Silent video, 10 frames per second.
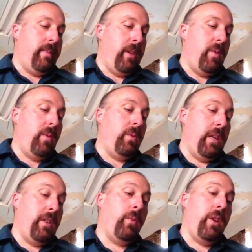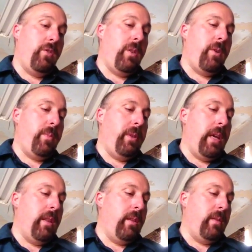You'll need to retrim your
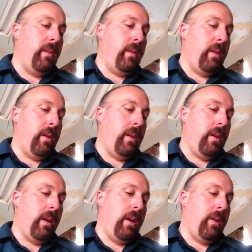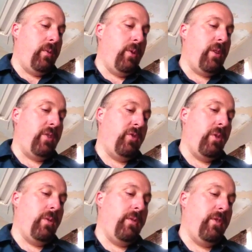plane through your
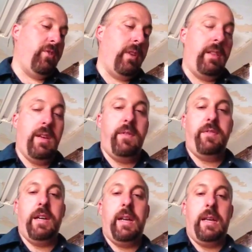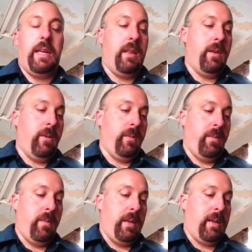controller for a straight and level flight again, though,
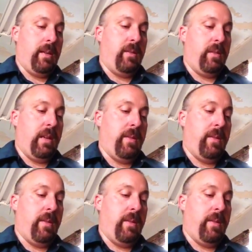because